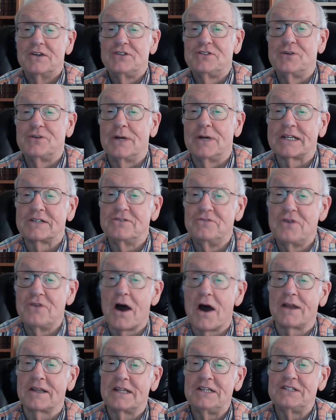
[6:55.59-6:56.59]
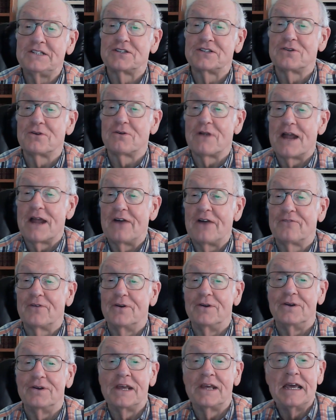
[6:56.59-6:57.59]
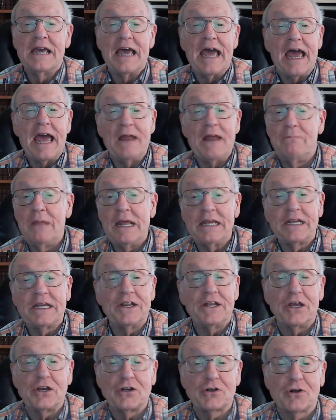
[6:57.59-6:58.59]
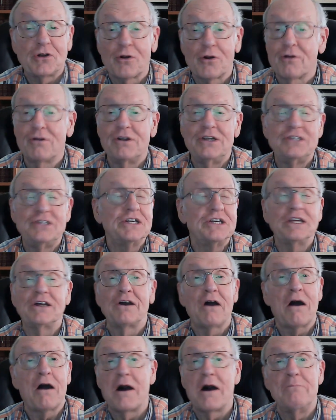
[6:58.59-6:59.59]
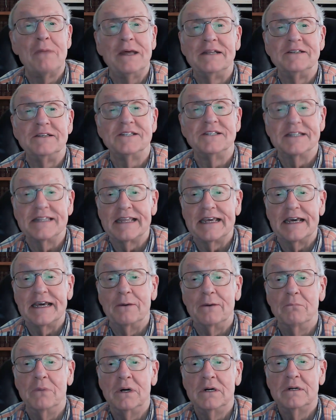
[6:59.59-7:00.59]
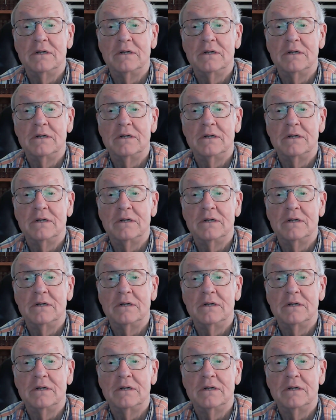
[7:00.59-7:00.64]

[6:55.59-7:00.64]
to acknowledge their effort and make an encouraging comment to them.